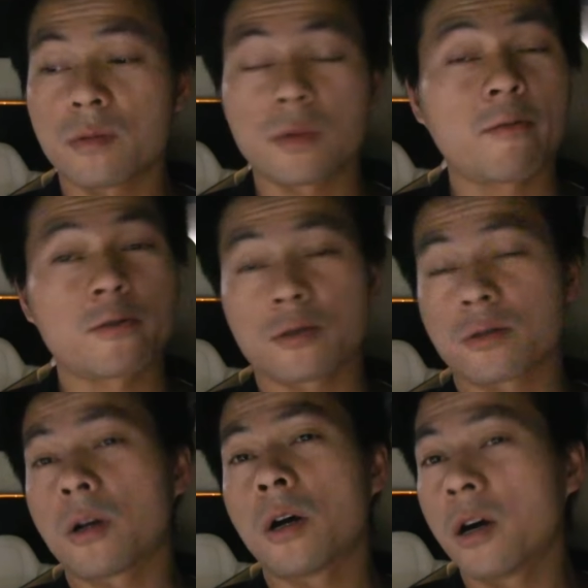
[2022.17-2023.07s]
That was
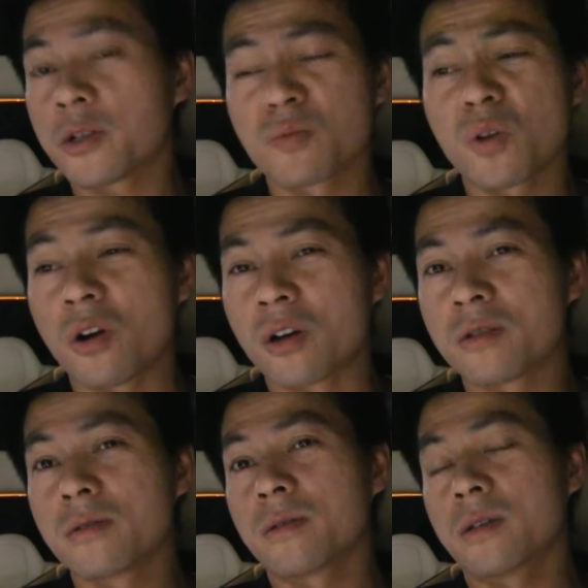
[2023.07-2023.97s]
also an awesome
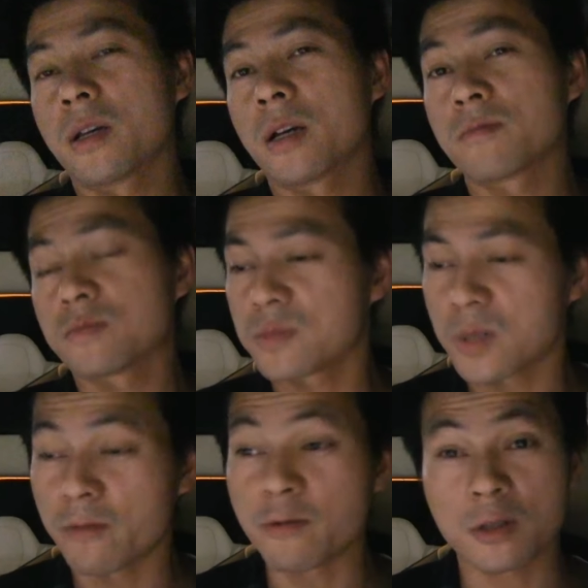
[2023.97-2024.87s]
car. Yeah,
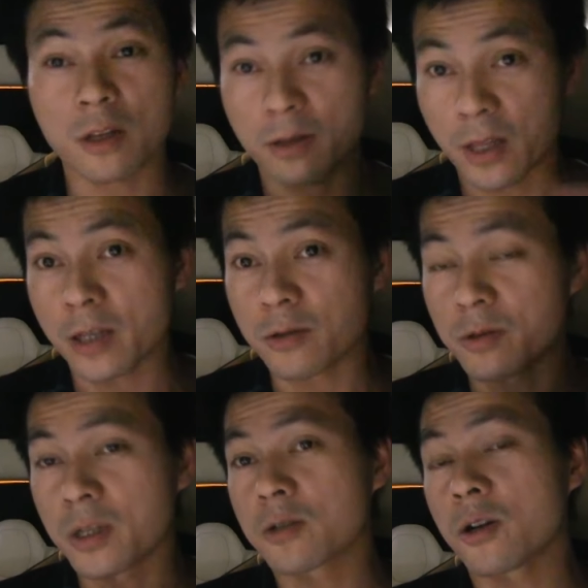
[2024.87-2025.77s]
it was a lot lighter
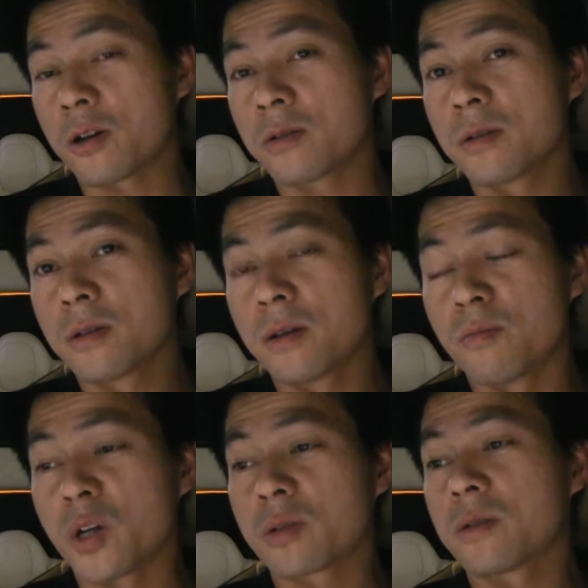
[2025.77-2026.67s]
than this car,
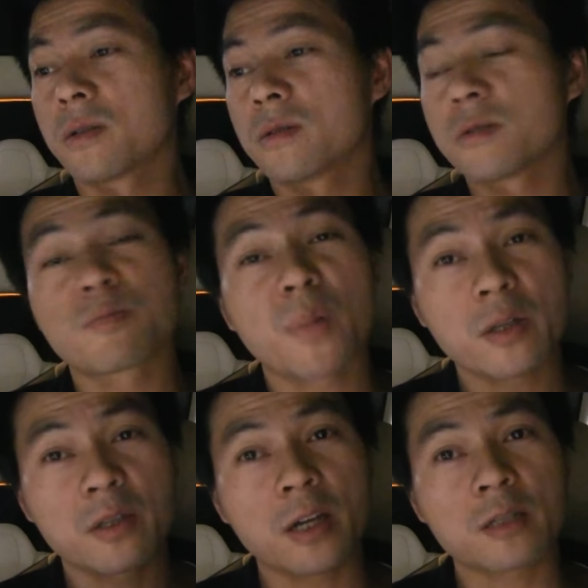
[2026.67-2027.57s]
but
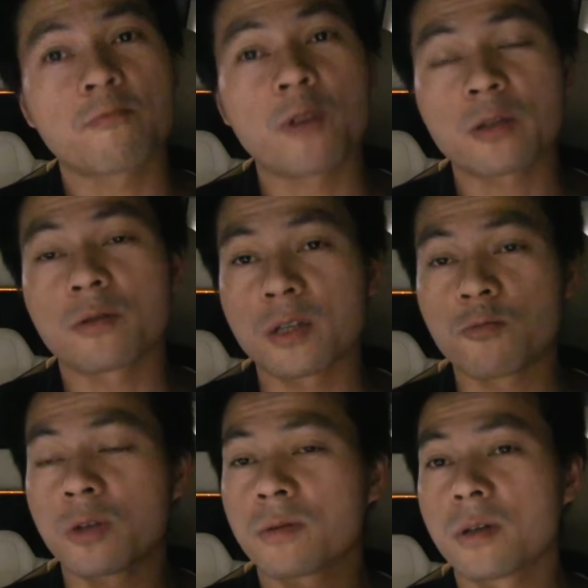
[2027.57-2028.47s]
despite the extra weight on this
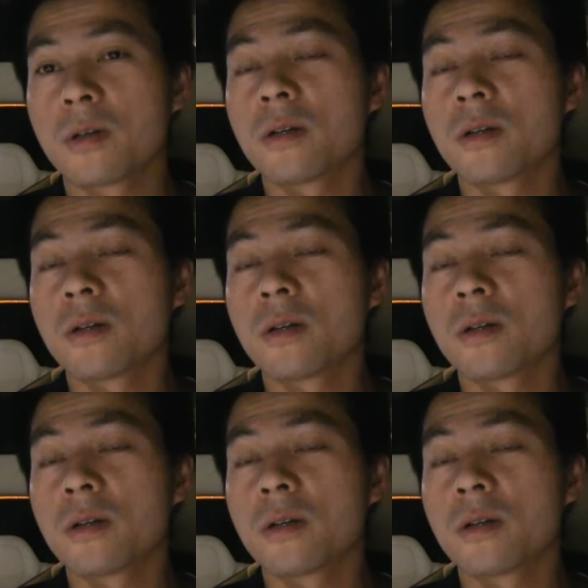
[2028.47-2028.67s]
one,